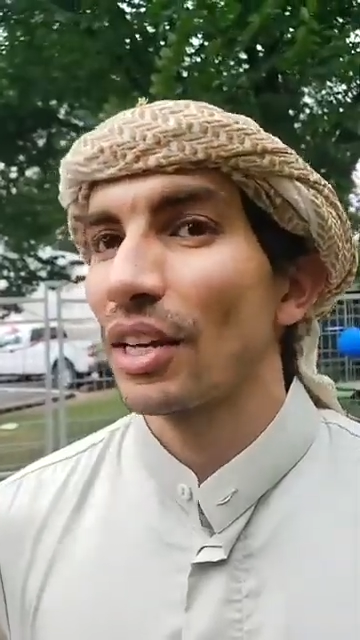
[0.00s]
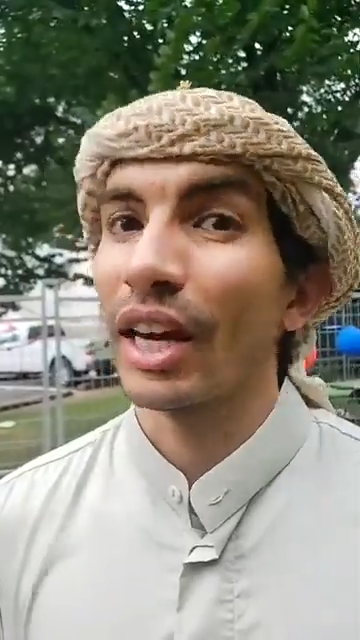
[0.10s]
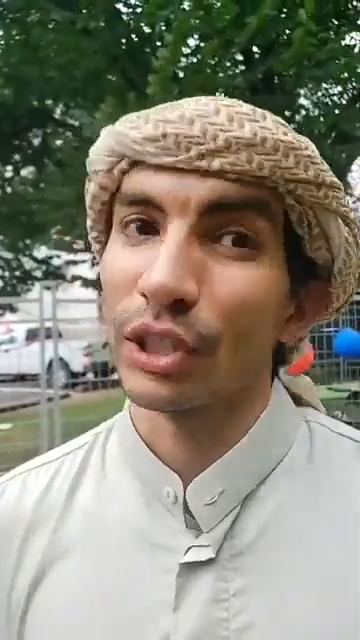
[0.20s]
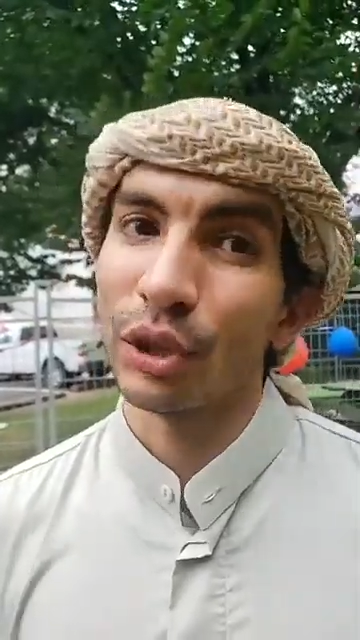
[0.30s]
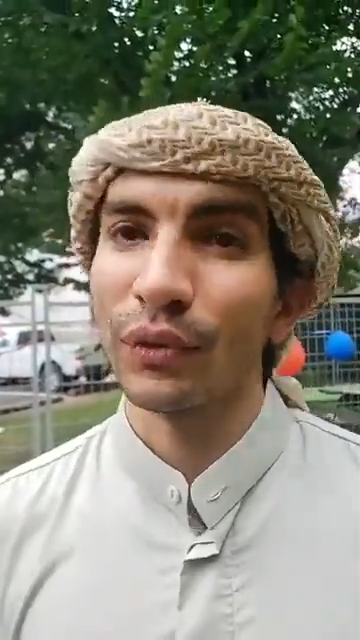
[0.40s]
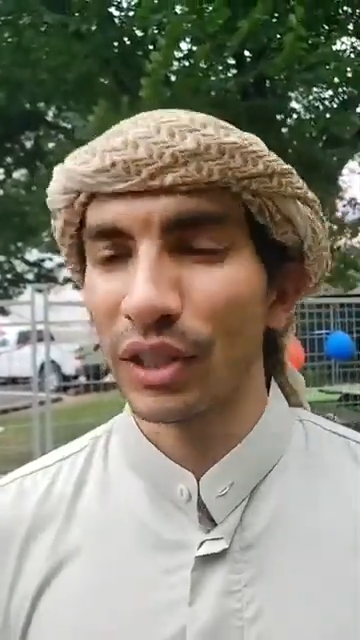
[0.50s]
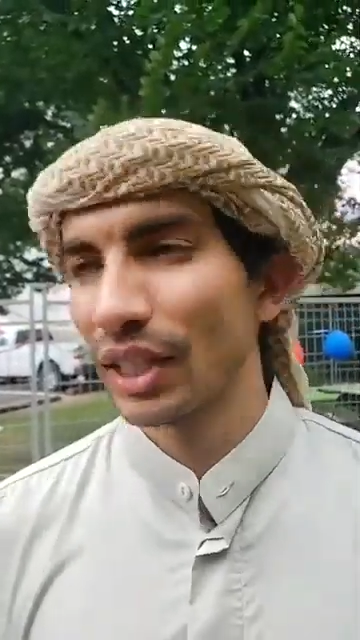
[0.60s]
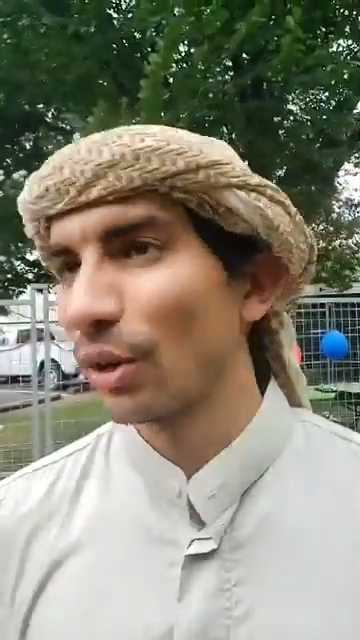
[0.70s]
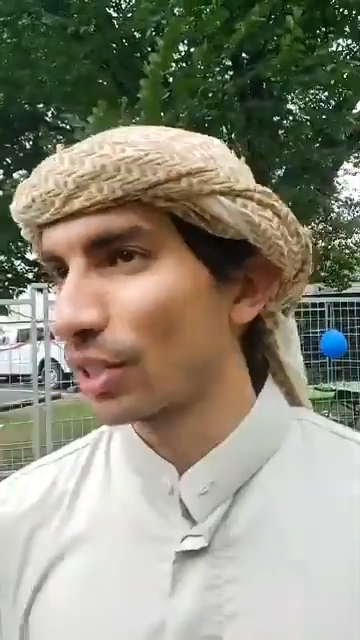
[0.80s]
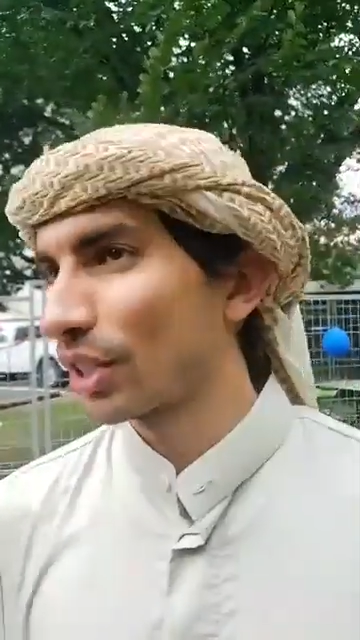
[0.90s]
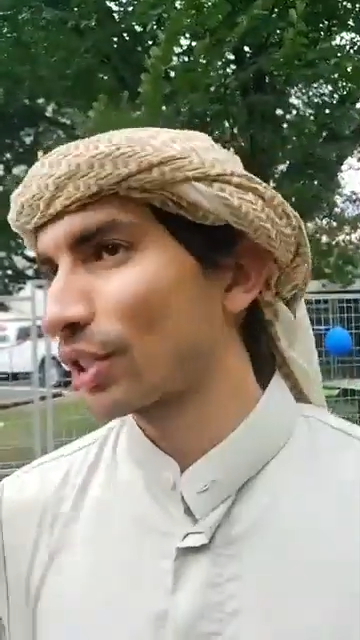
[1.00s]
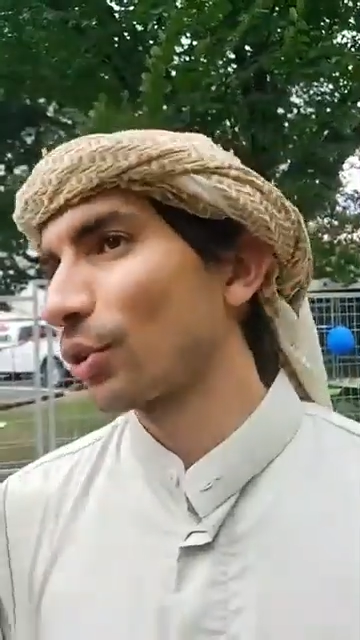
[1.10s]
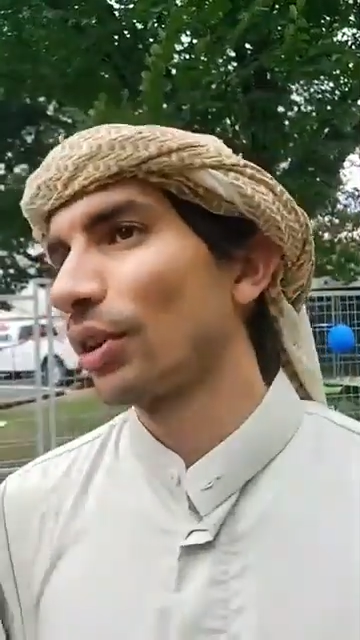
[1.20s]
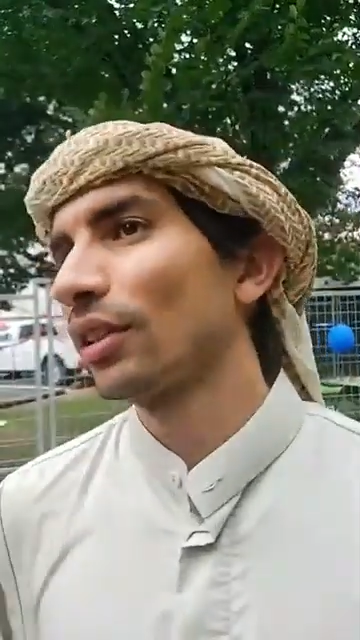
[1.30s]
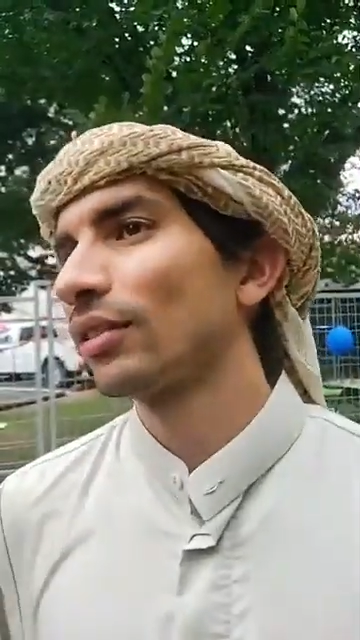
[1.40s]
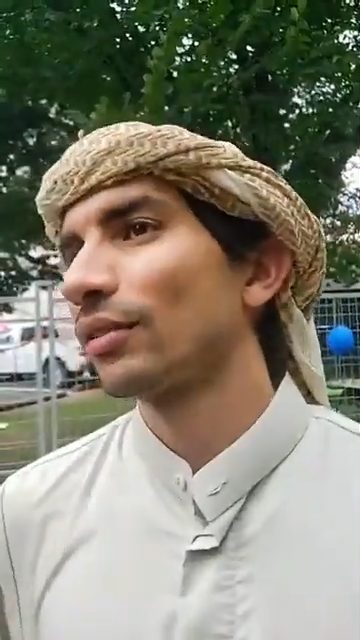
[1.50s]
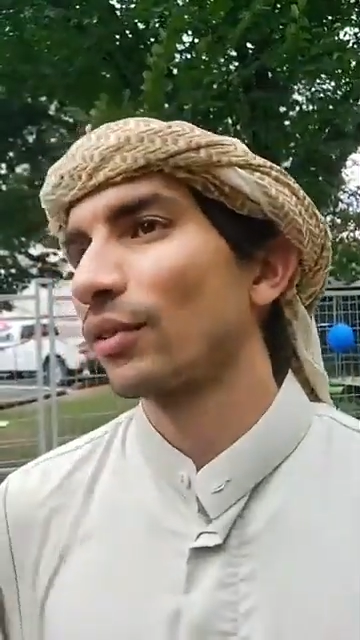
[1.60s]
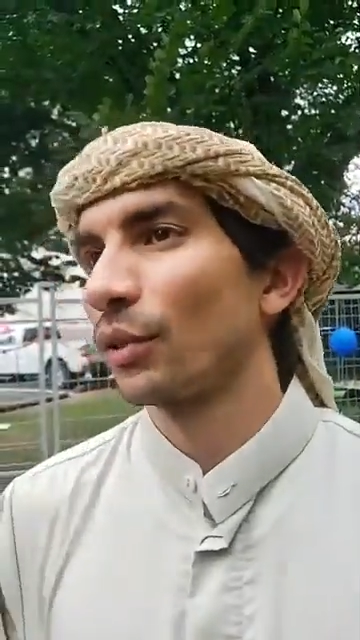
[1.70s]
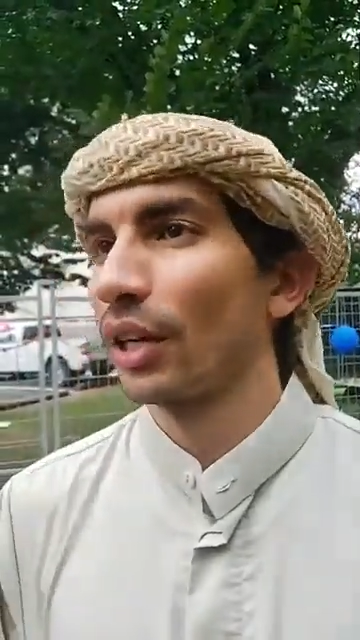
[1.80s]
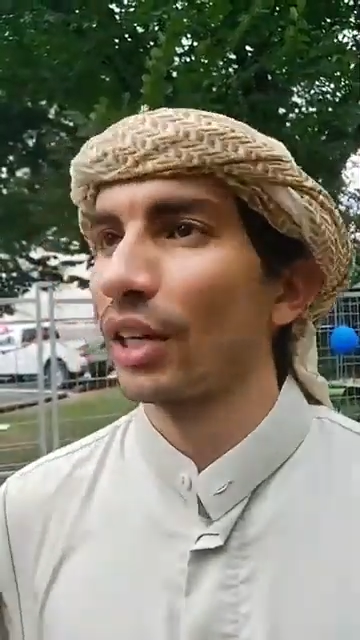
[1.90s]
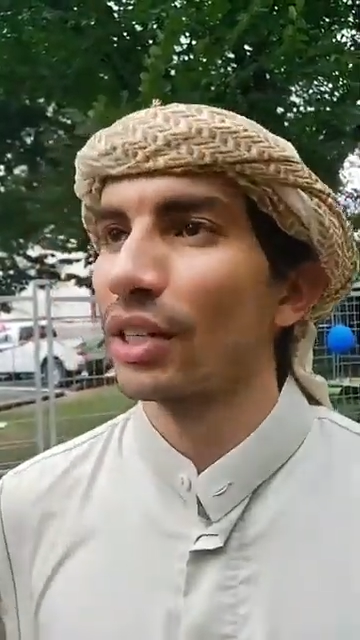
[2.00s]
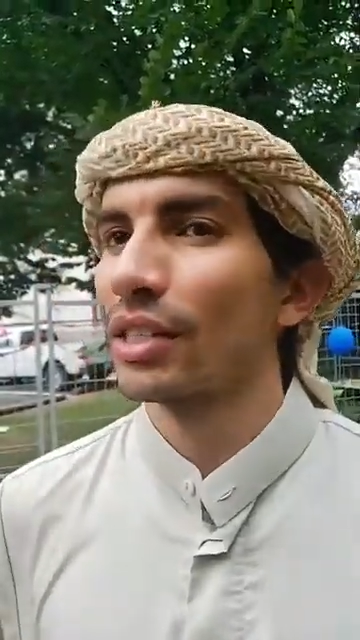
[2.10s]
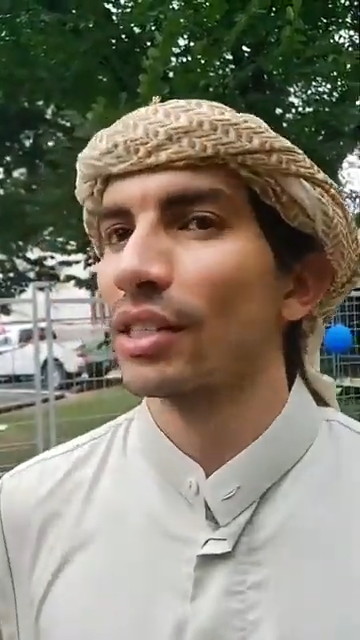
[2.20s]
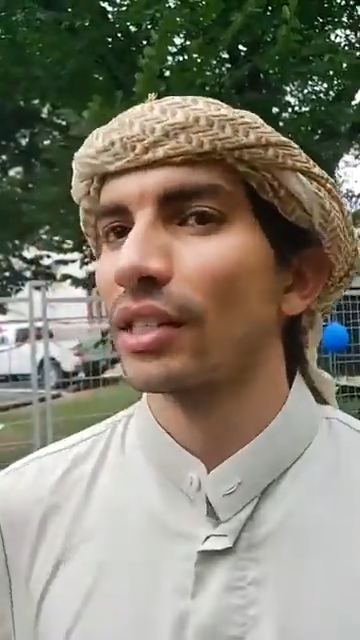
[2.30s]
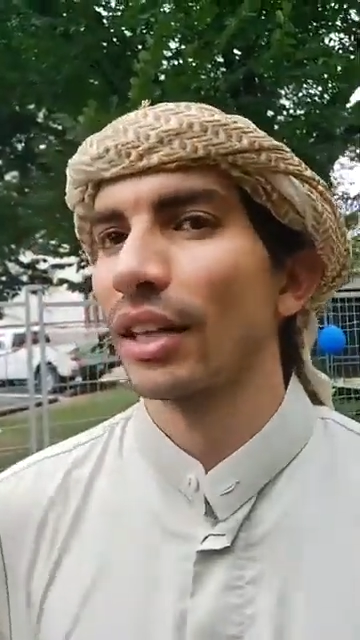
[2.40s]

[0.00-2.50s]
Yeah. So first I was a student for 4 years.